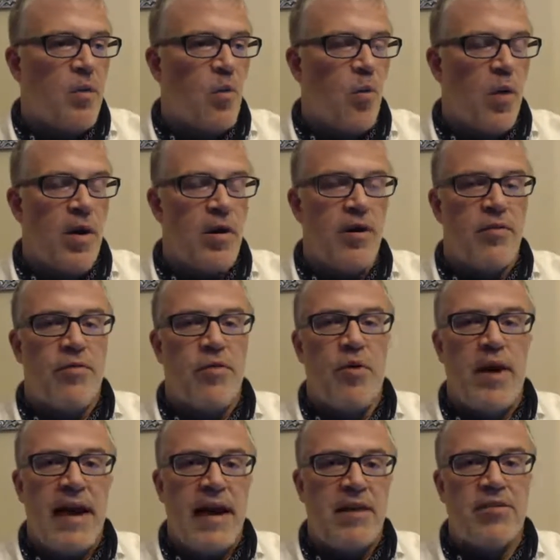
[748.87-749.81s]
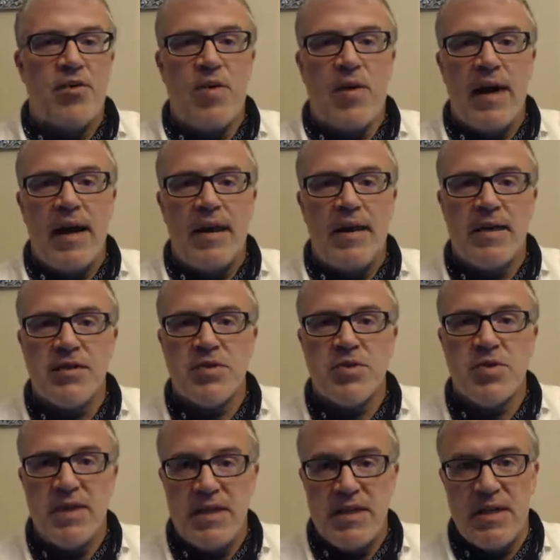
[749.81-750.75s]
wonderful 8th grade
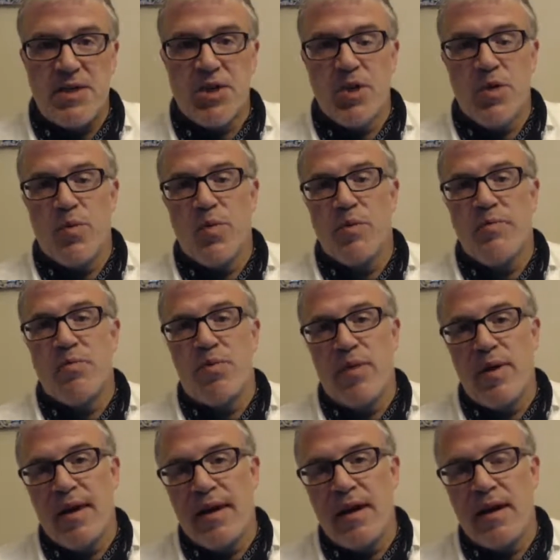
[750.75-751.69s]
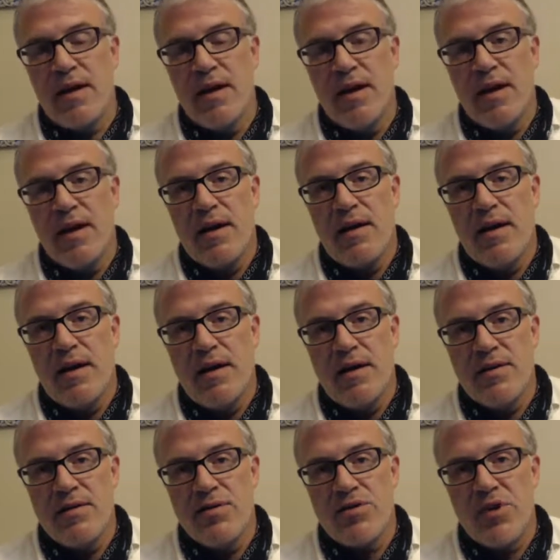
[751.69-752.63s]
history teacher would bring
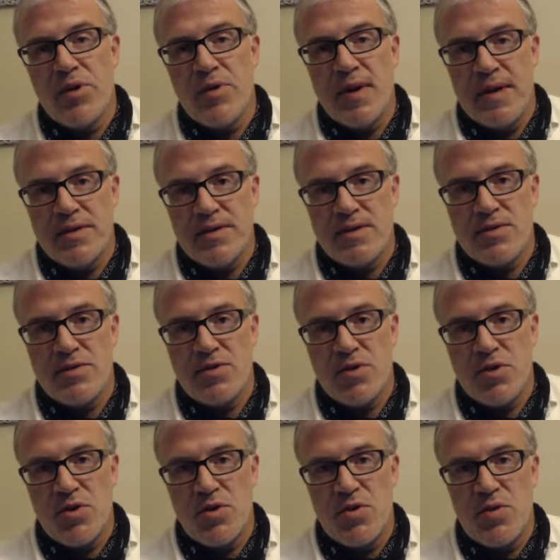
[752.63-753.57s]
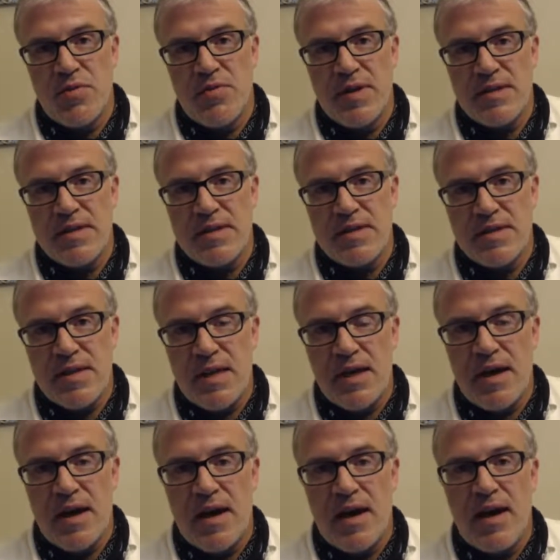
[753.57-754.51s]
students to visit the
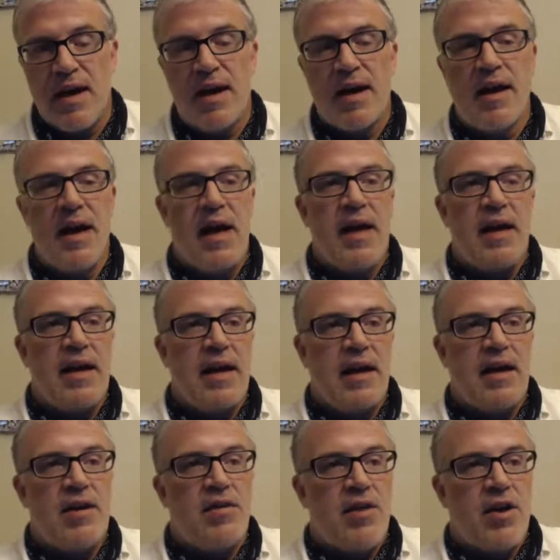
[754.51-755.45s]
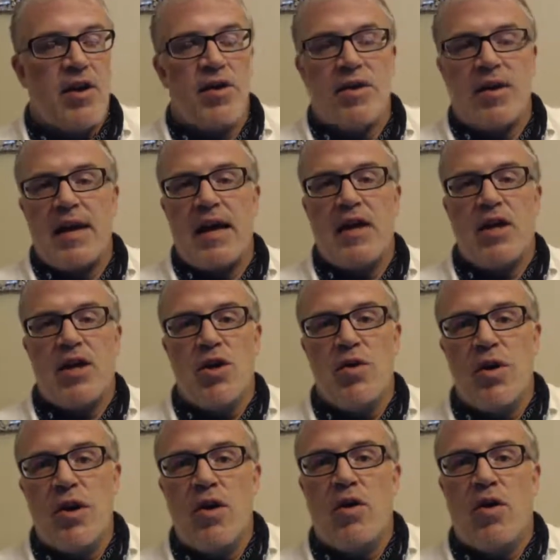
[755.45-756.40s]
synagogue in their kind of
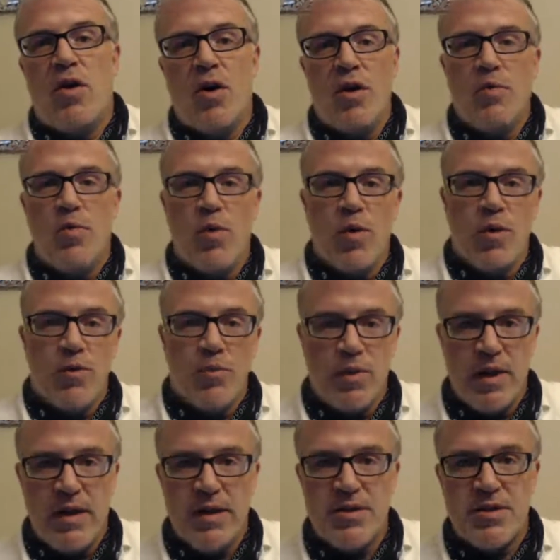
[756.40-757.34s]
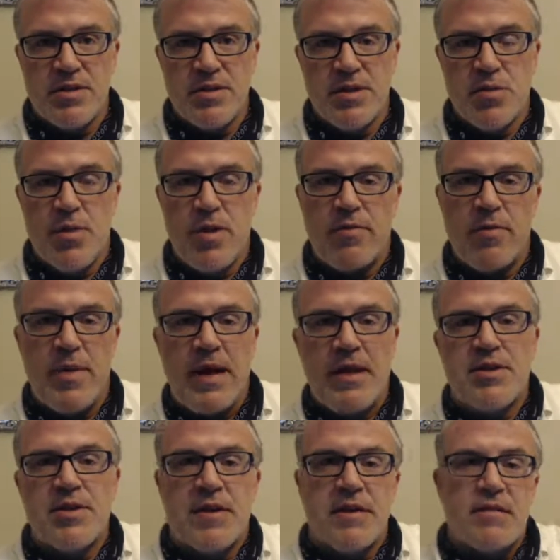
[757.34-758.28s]
unit on world religions and the
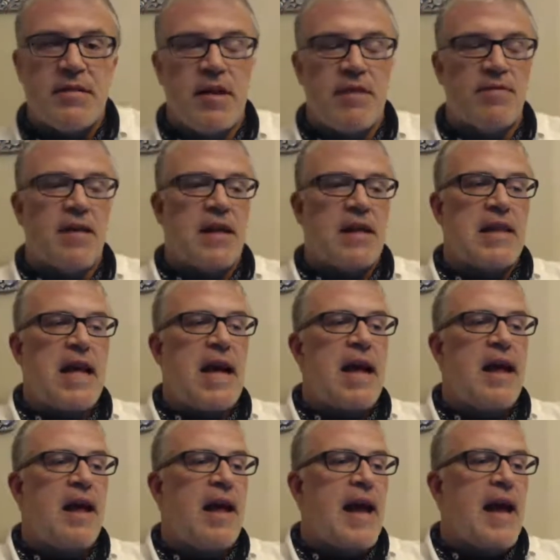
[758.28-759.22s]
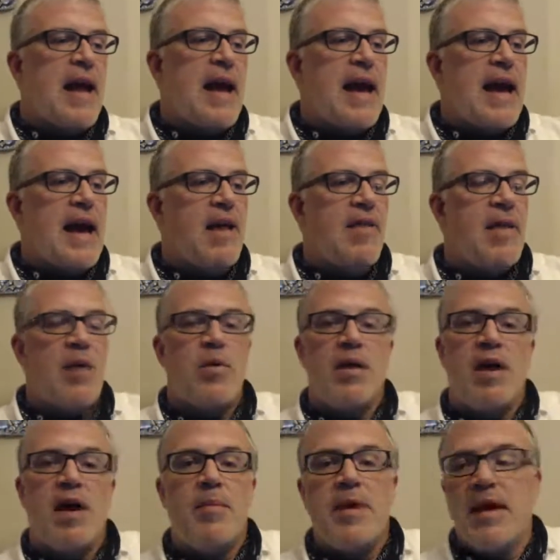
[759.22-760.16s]
Reformation and stuff like that. And they
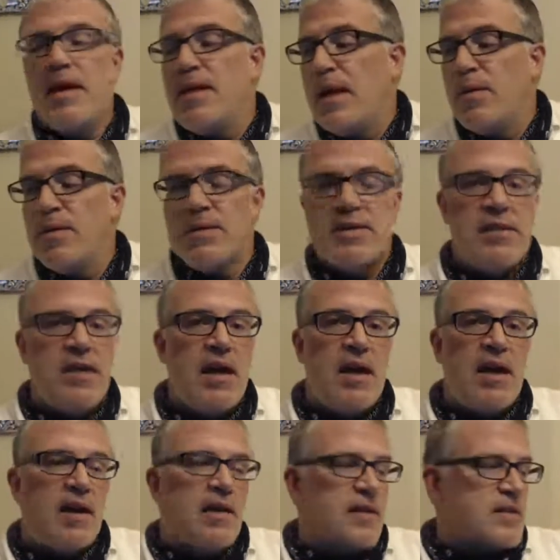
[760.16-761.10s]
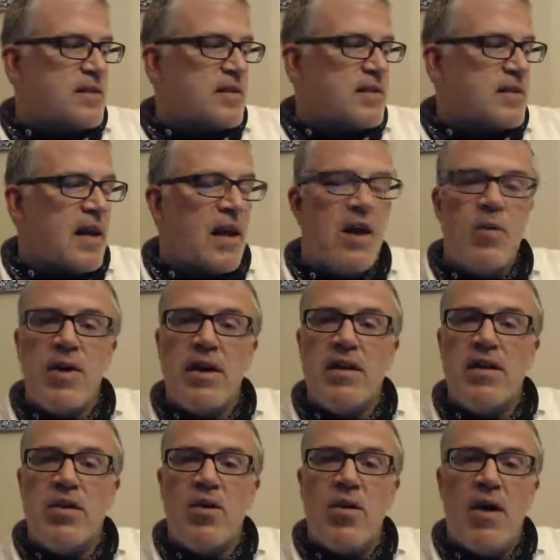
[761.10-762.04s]
would come in and they would see, this is how we
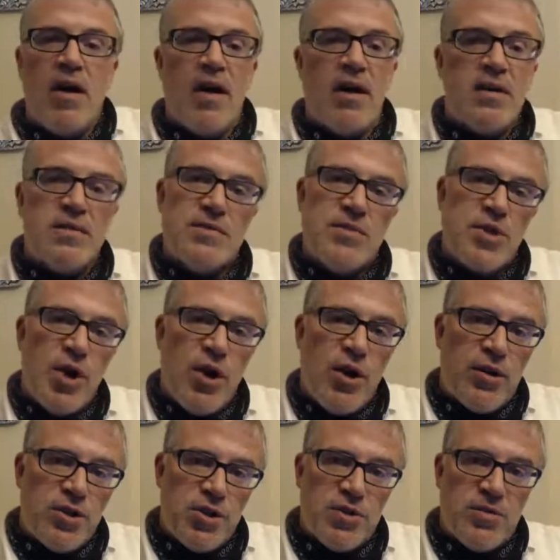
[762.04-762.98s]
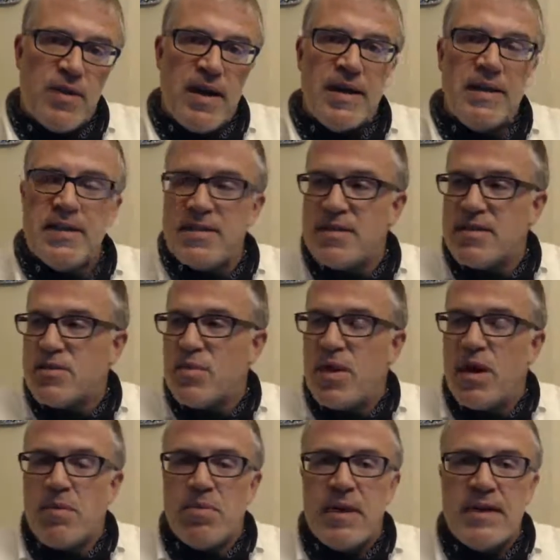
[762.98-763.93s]
do our church, right? This is
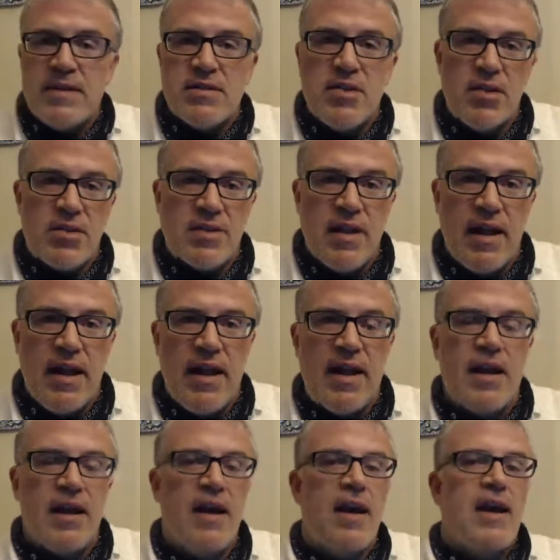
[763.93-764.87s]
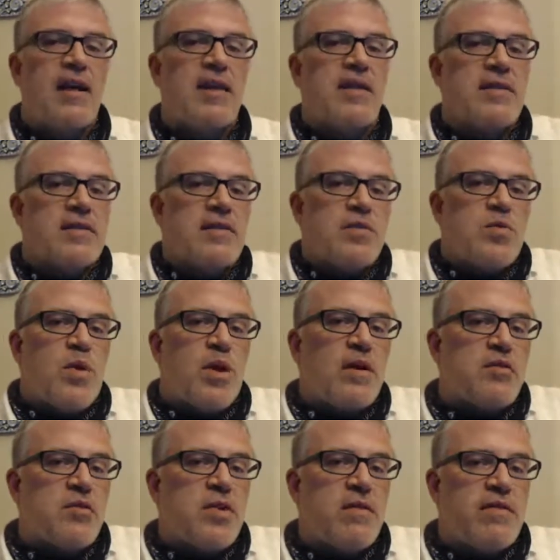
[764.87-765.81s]
what our place looks like. This is what
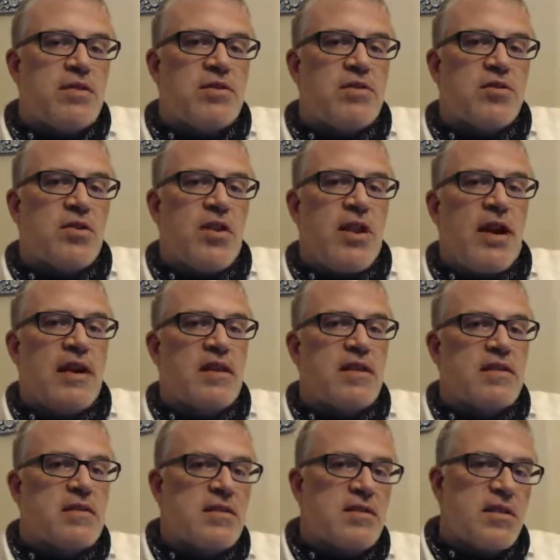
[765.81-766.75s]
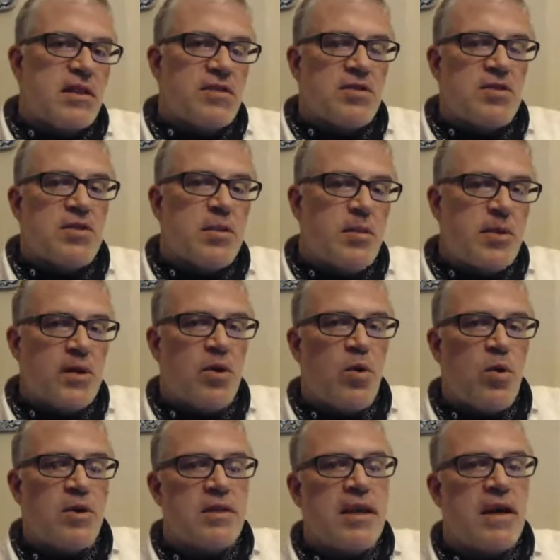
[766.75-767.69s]
our services are like. These are some of the
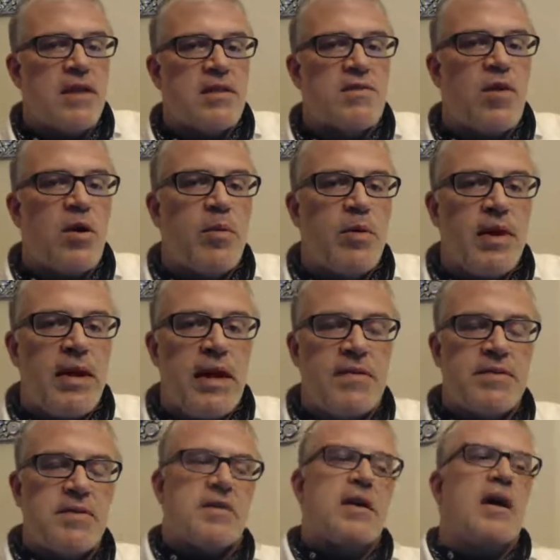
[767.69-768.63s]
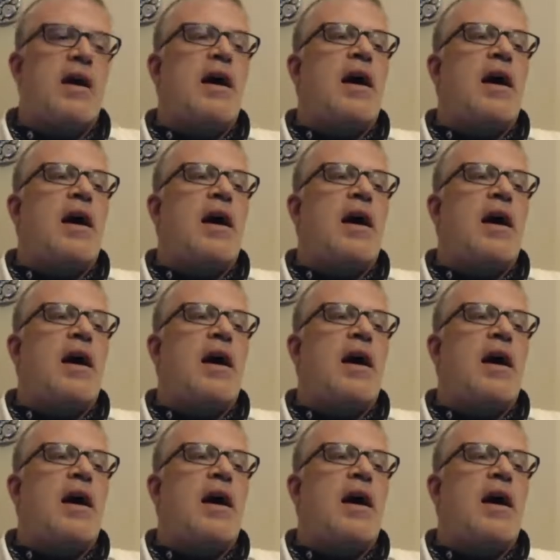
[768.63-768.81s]
core tenets of our beliefs.